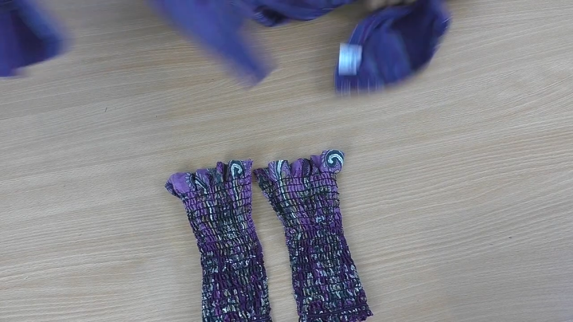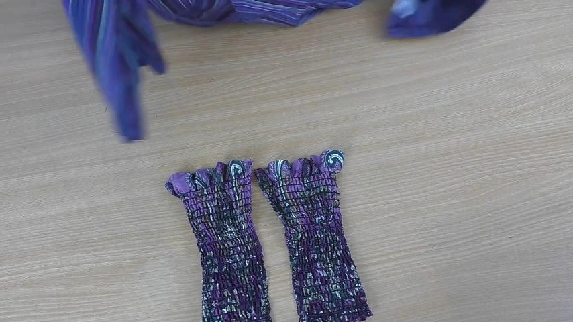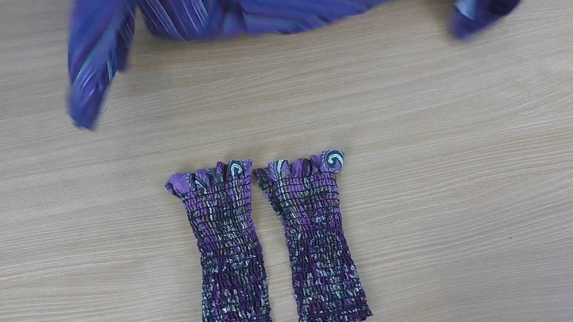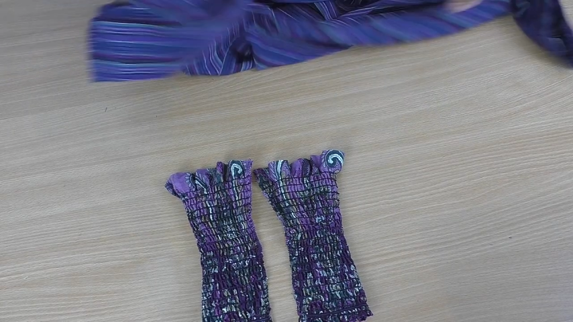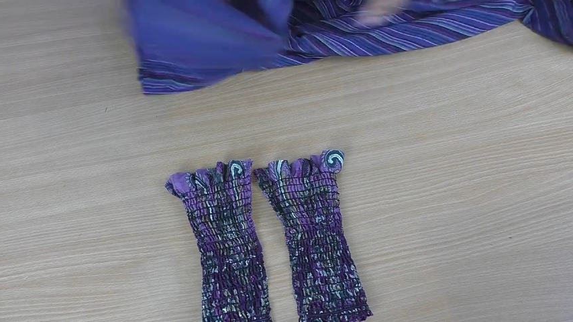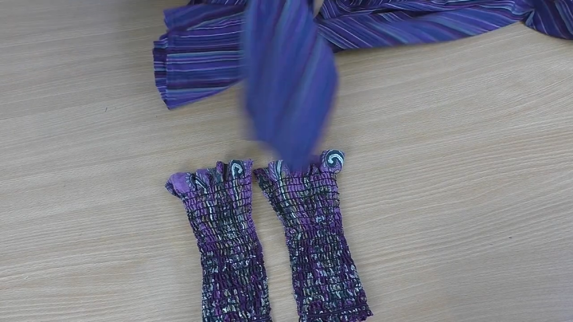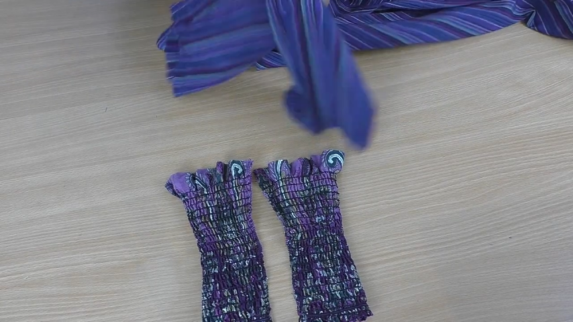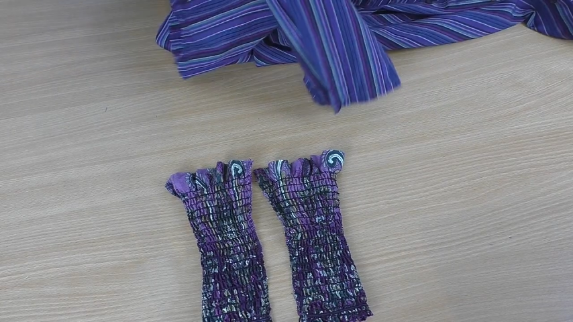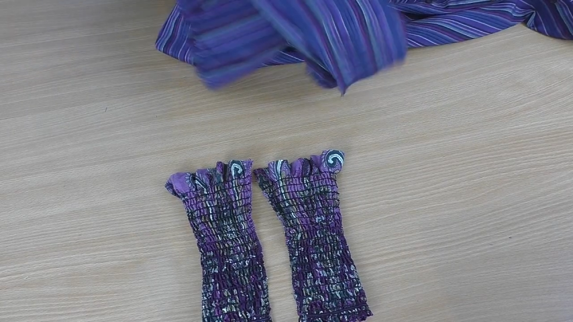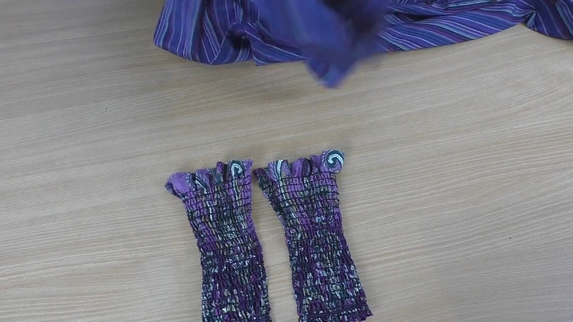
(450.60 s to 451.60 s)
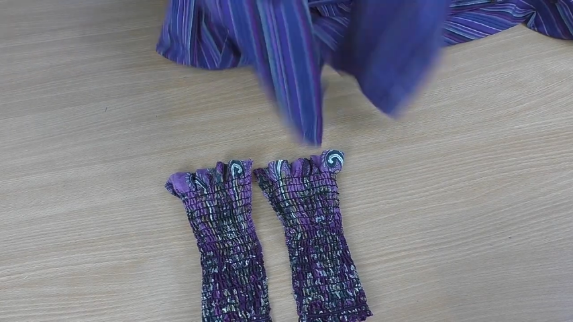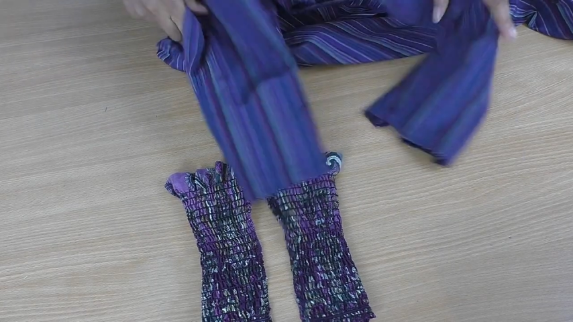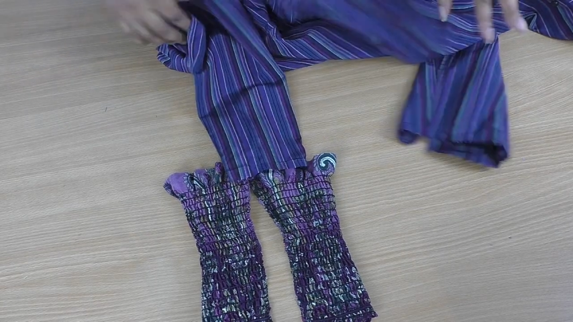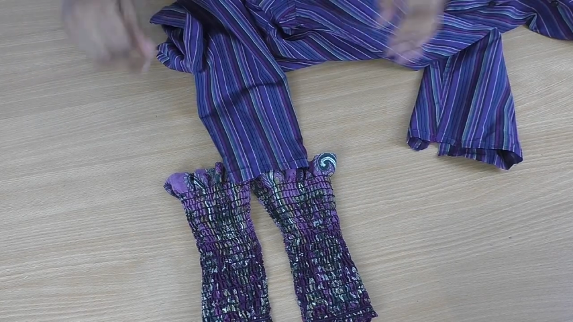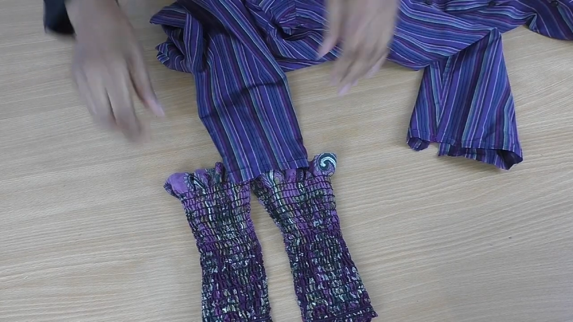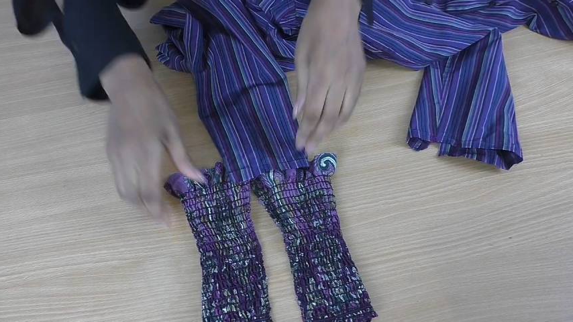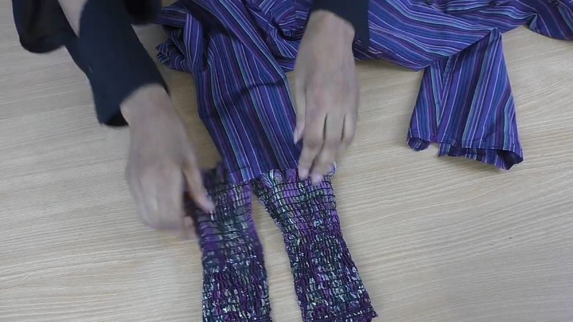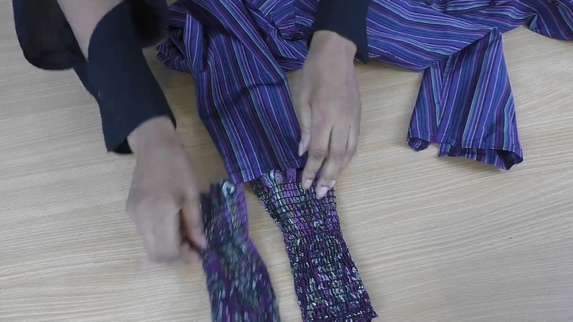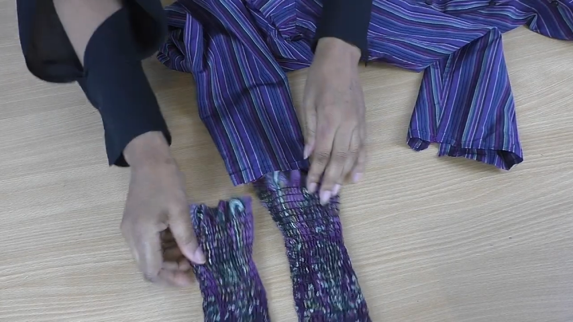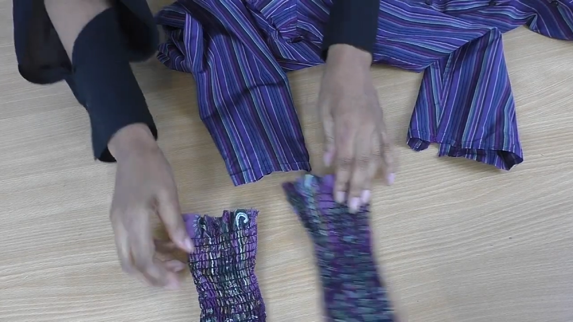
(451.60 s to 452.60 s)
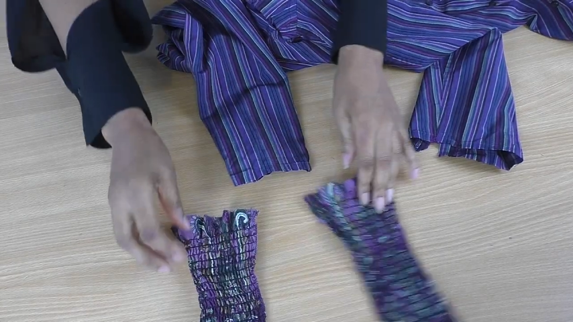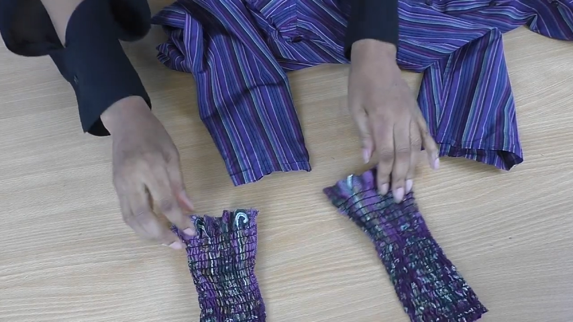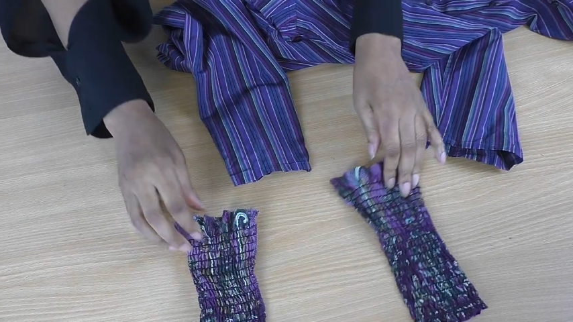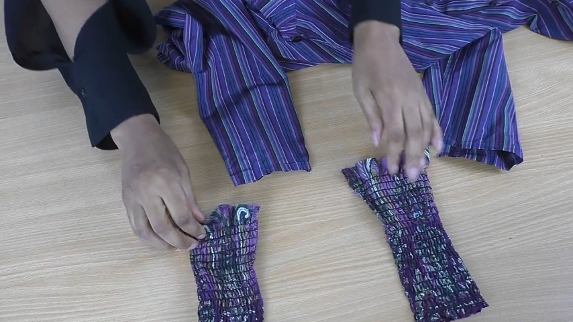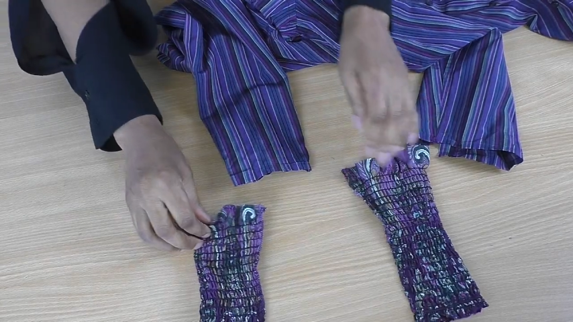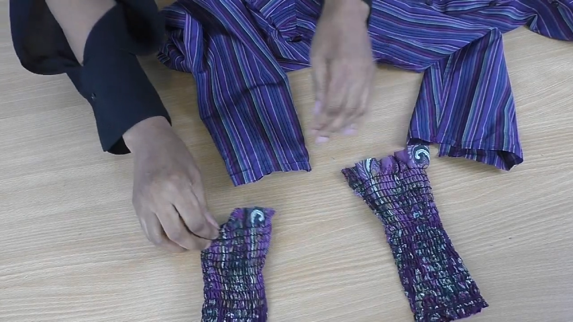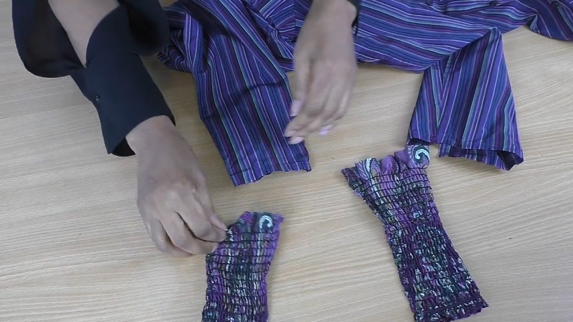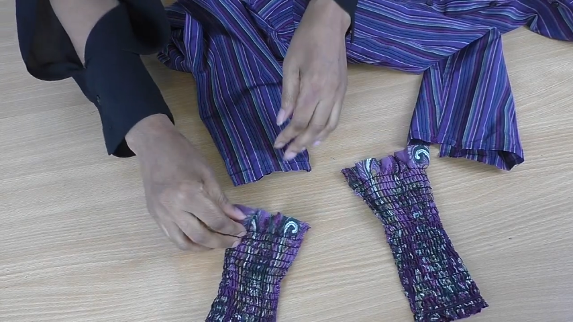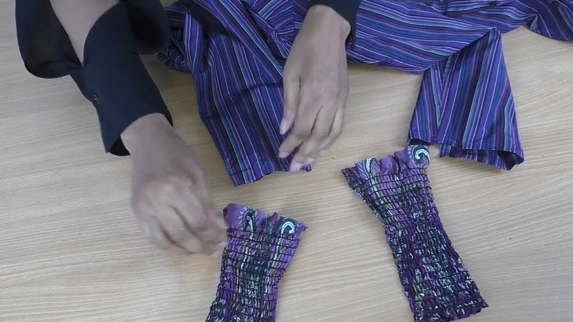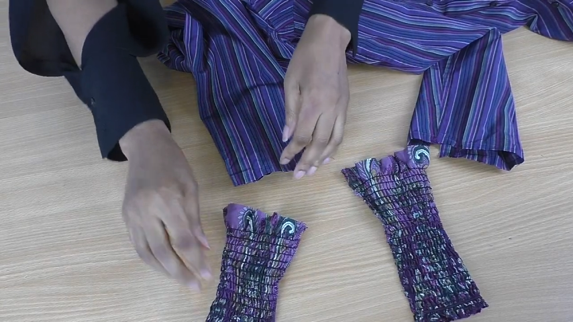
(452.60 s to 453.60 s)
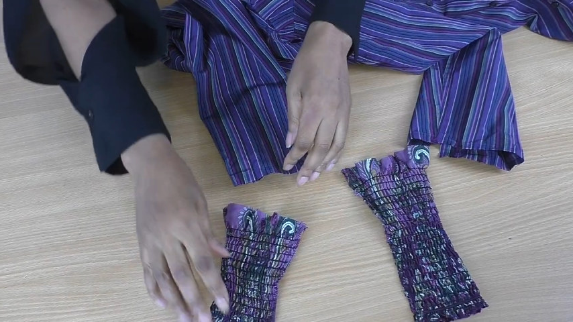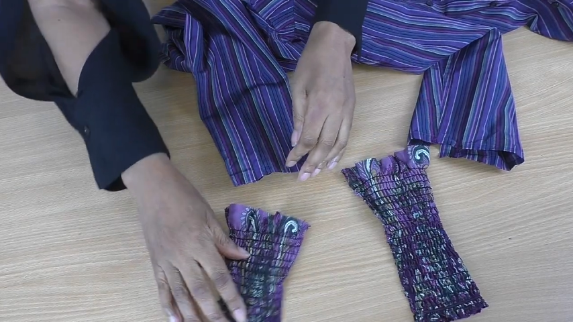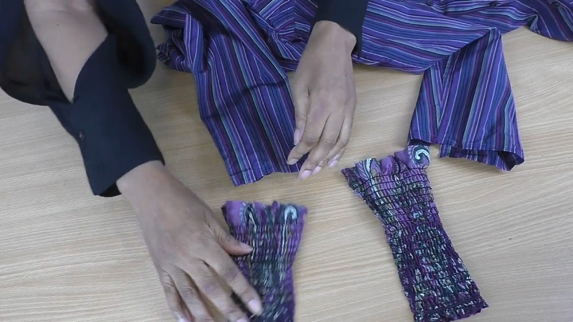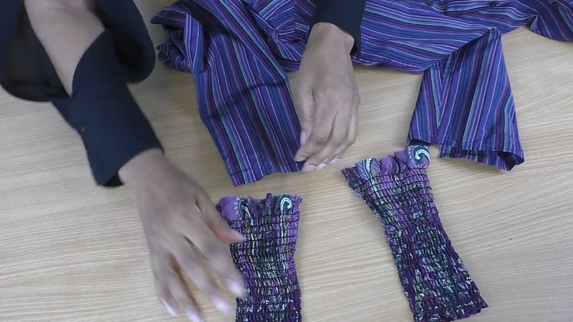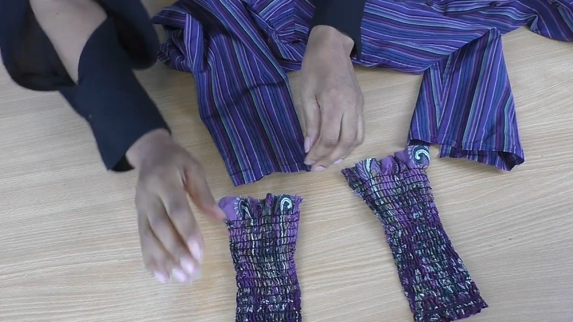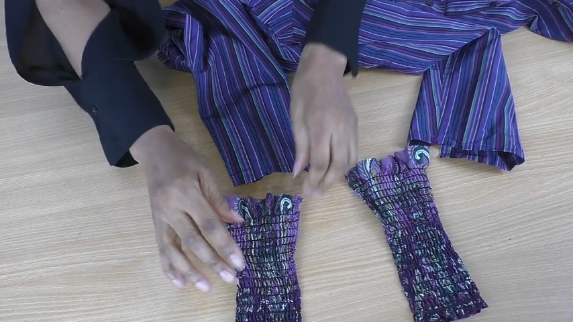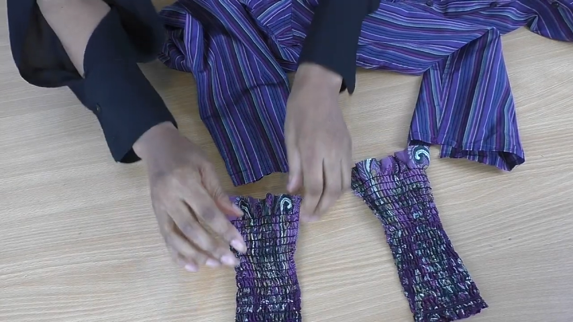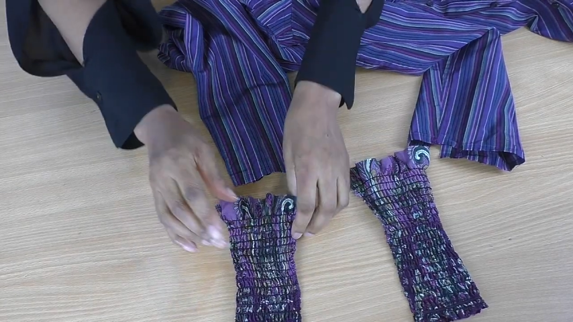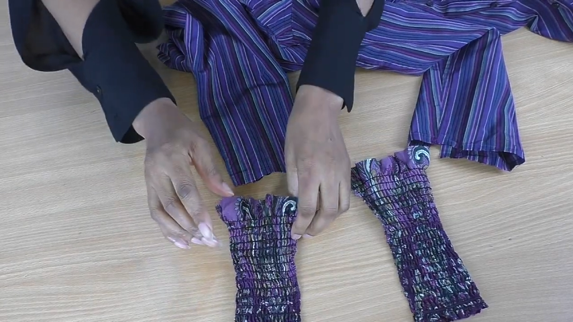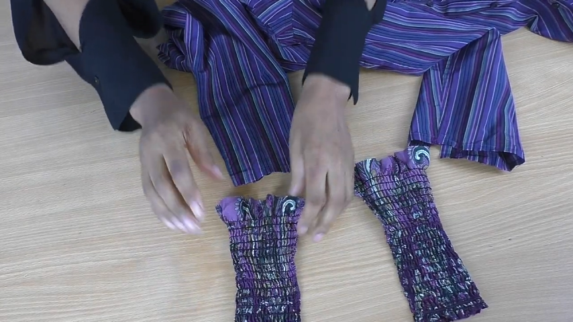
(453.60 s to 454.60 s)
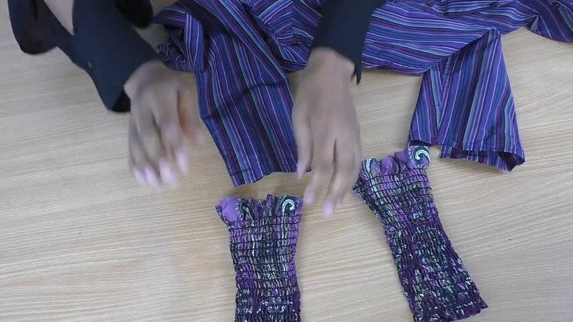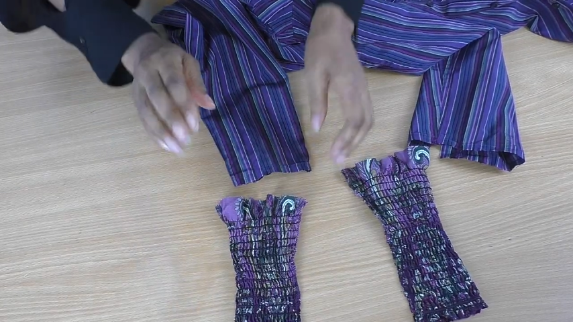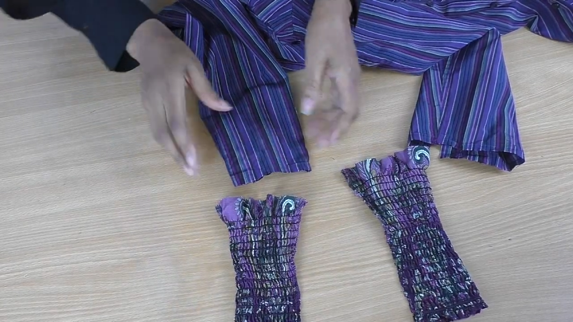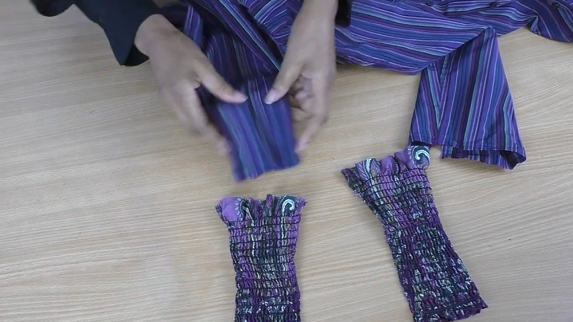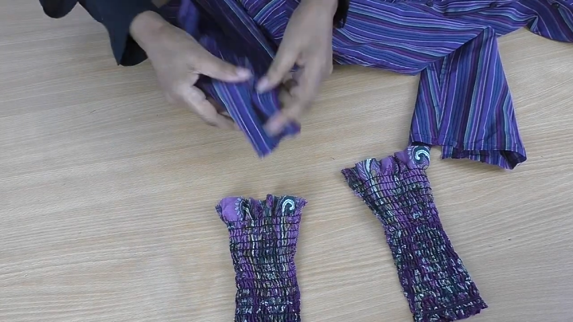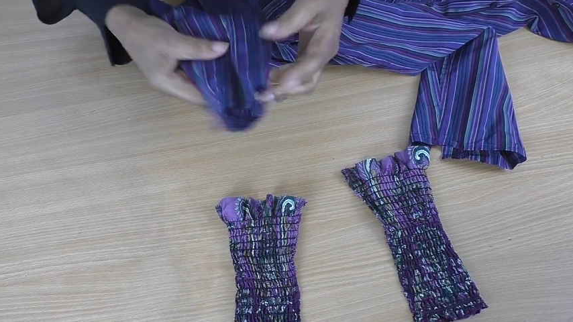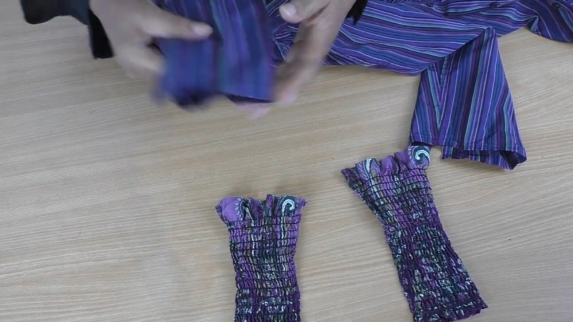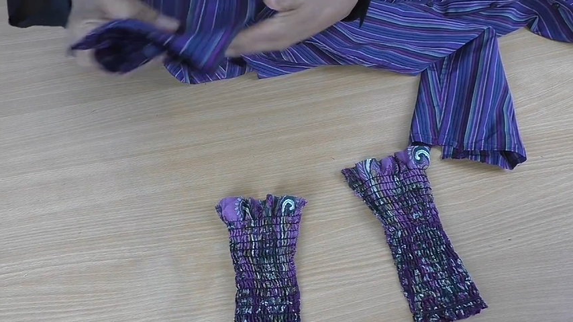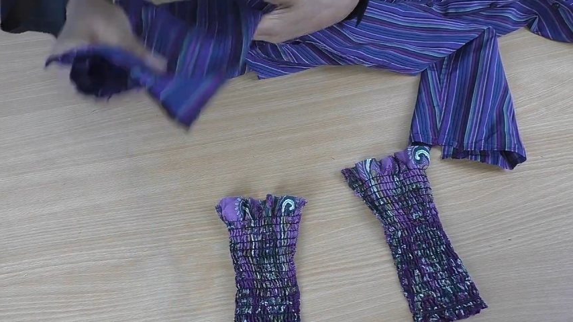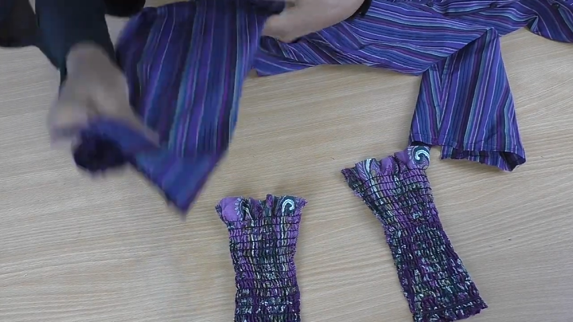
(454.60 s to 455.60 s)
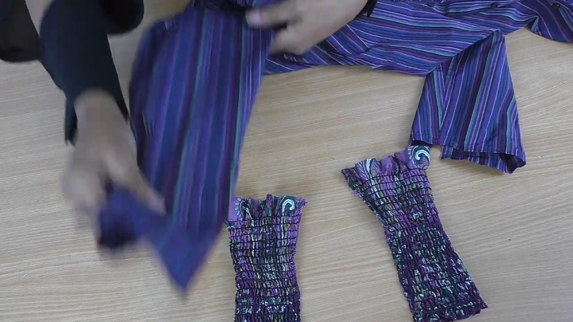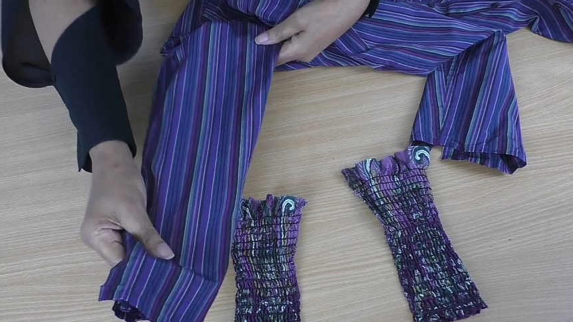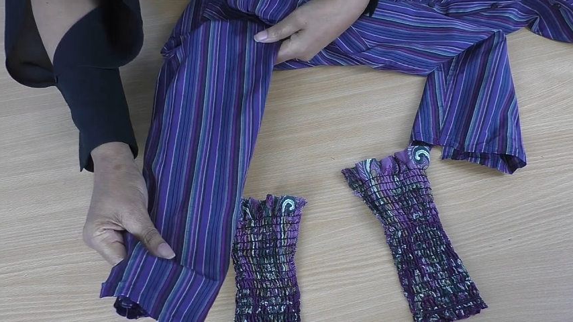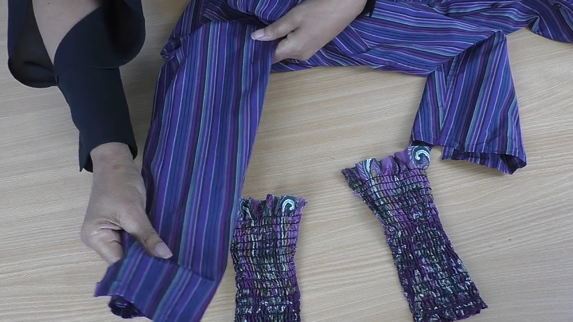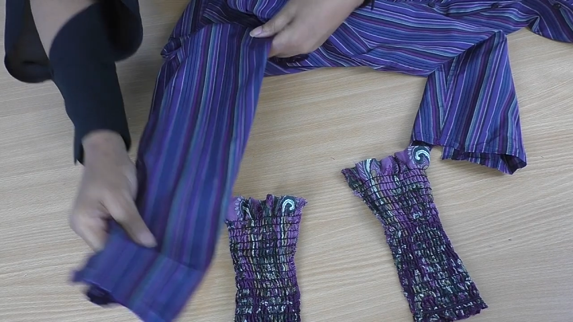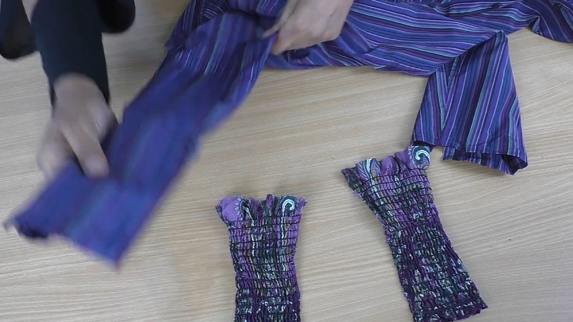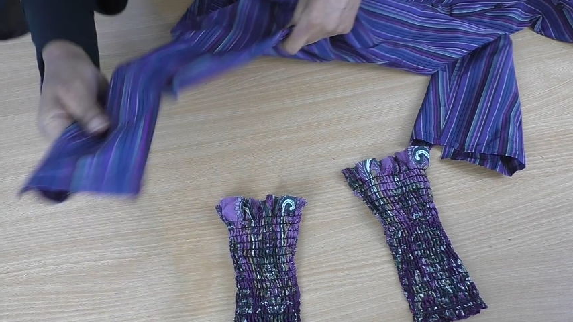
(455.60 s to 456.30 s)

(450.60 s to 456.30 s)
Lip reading: No face is visible, so there are no lips to read.